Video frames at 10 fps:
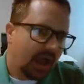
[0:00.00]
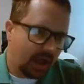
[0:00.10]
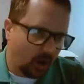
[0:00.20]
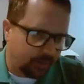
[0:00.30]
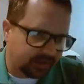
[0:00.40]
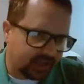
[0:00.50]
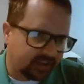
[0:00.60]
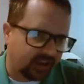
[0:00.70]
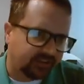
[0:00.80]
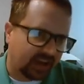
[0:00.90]
Helper T
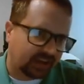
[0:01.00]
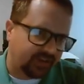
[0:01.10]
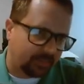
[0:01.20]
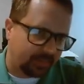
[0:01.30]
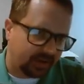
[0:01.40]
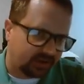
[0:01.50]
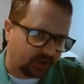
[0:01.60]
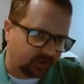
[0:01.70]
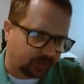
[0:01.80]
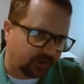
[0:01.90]
cells activate B
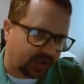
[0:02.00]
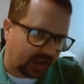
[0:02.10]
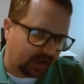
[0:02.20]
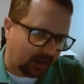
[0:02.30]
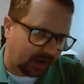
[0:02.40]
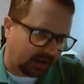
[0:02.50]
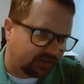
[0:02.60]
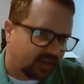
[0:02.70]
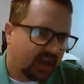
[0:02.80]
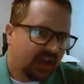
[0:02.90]
cells to produce antibodies.